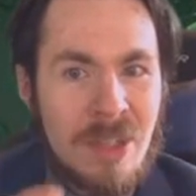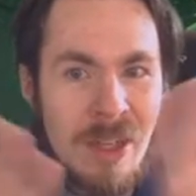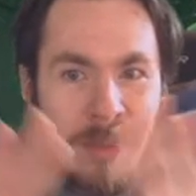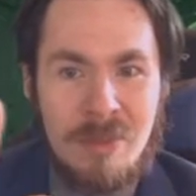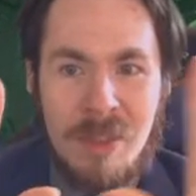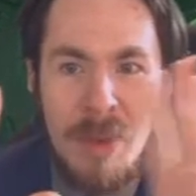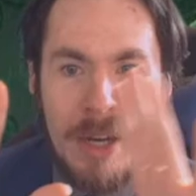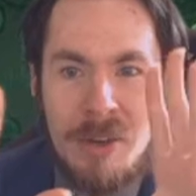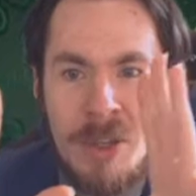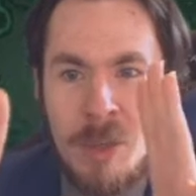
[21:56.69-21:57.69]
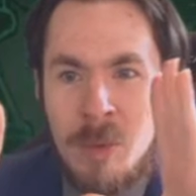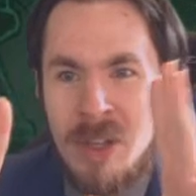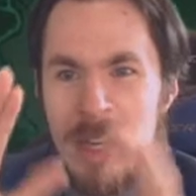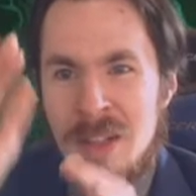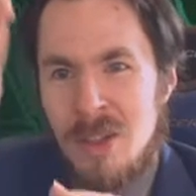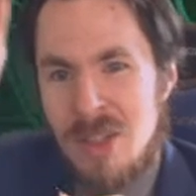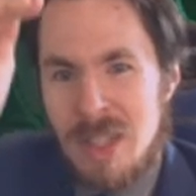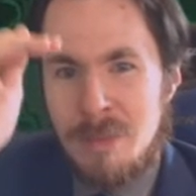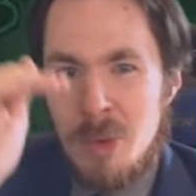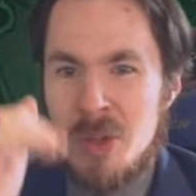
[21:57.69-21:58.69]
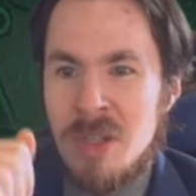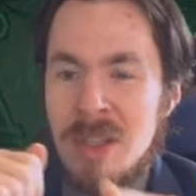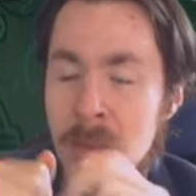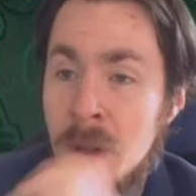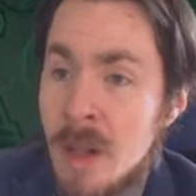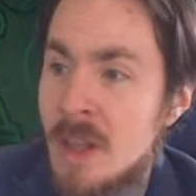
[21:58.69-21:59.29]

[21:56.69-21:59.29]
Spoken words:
artwork kind of looks like a poison theme.